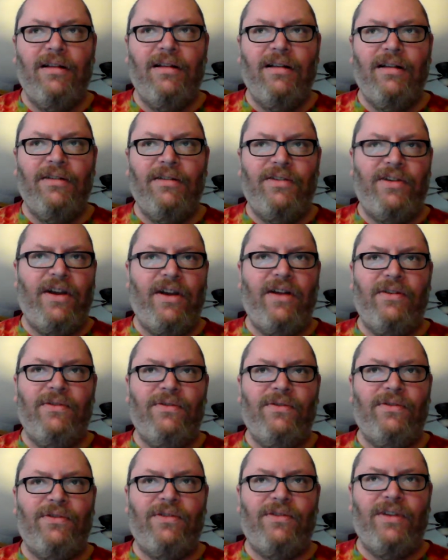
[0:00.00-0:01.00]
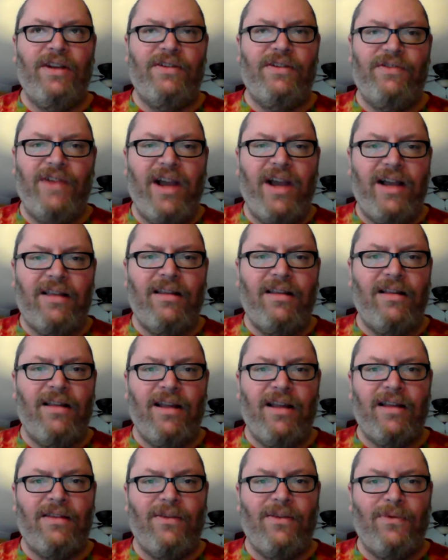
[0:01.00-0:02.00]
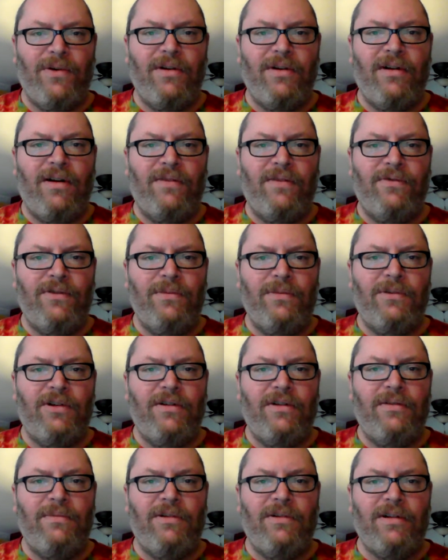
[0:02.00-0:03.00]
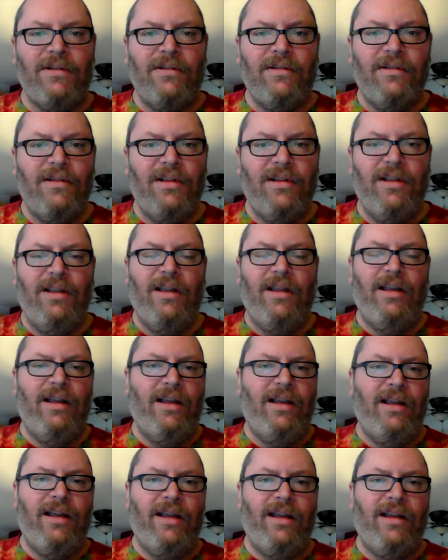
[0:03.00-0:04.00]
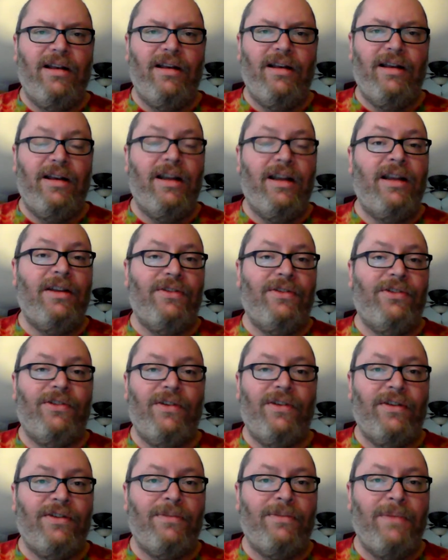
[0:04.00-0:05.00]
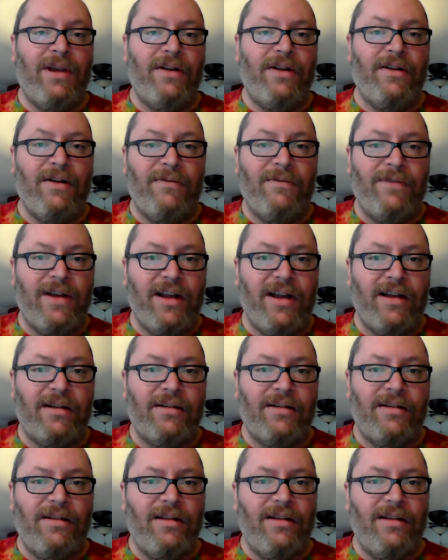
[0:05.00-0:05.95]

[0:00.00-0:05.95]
sounds exactly like the one off Umaguma, and it is, as a matter of fact.